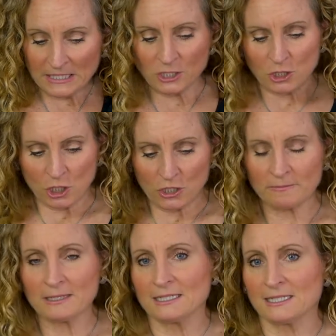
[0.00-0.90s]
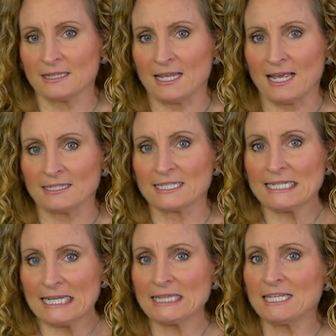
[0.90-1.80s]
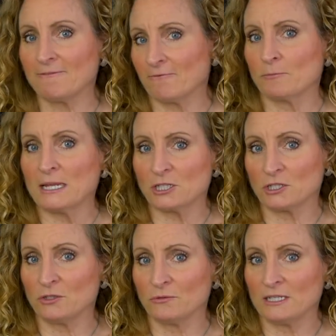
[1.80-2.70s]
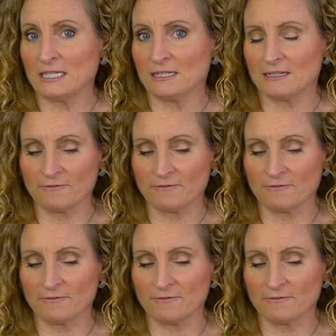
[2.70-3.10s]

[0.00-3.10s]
determined in that to get the information you need.